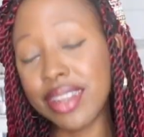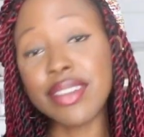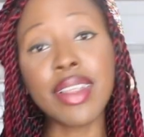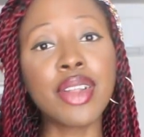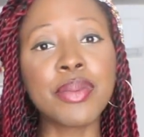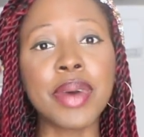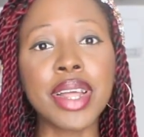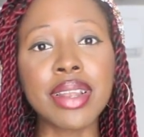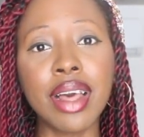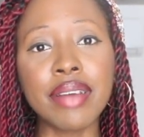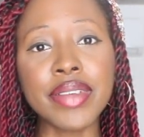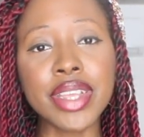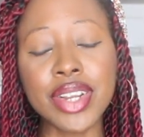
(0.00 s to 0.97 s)
it's all about
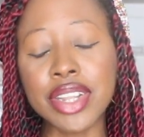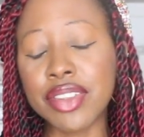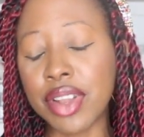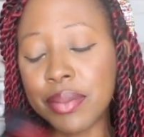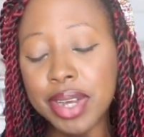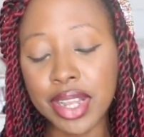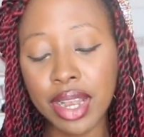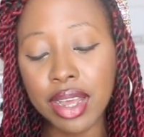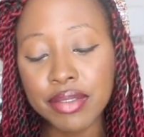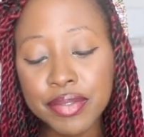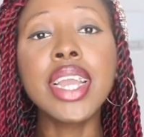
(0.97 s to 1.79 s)
love here. It's all about love.